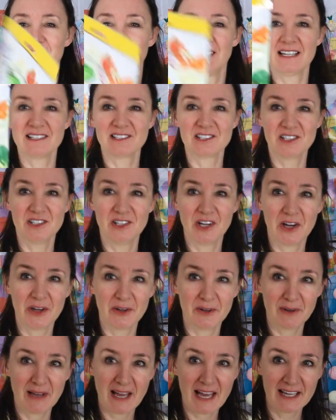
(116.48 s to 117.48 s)
Lets you
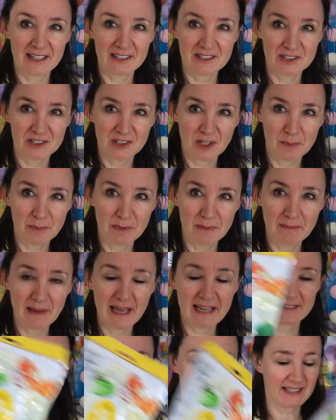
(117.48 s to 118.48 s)
know how to shop and
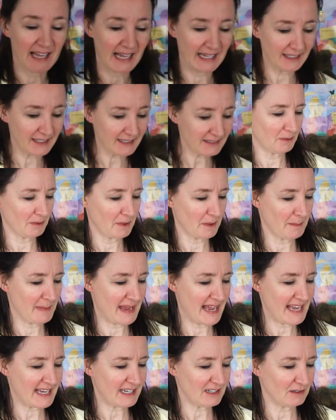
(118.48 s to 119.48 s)
make a salad.
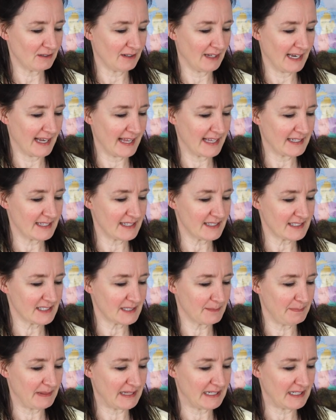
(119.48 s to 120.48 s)
Romaine, lettuce,
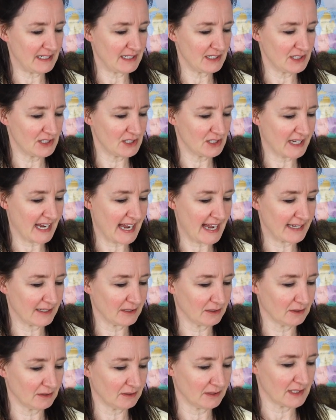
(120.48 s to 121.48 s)
spinach,
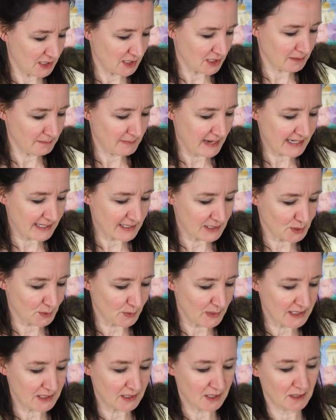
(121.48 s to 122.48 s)
kale. You can make it
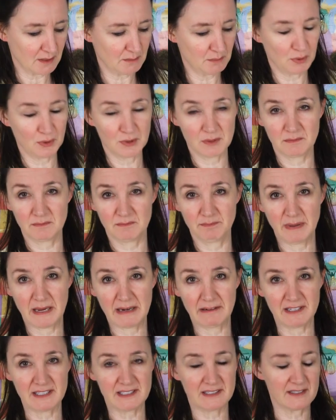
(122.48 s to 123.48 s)
sweet. You can put
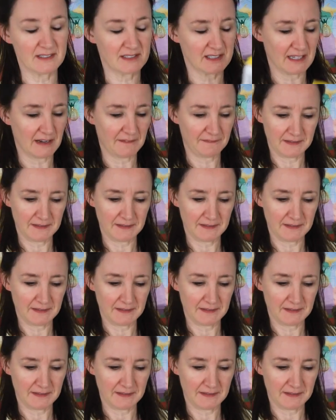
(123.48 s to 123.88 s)
berries and stuff